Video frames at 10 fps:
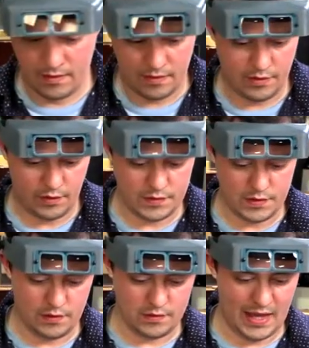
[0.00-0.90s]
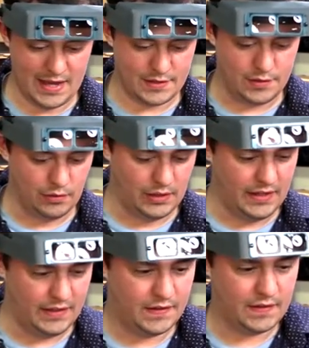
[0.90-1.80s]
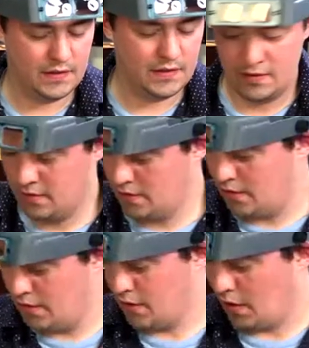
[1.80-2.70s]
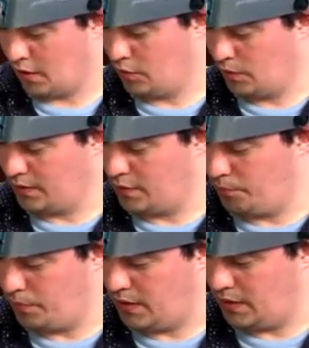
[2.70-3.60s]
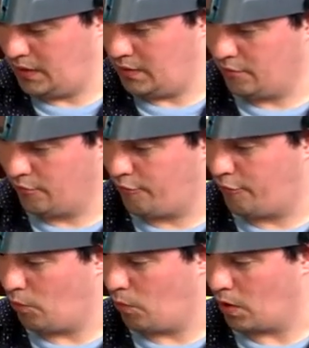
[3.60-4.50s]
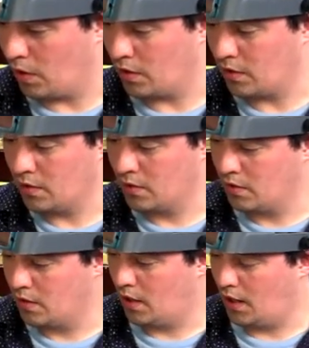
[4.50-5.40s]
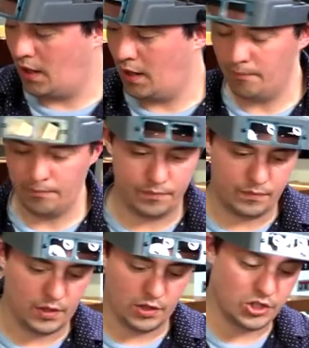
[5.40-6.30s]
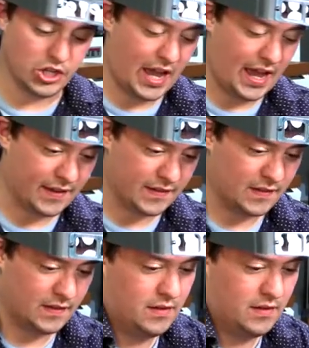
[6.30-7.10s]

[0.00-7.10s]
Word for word: Those last two leads are going to be for your jacks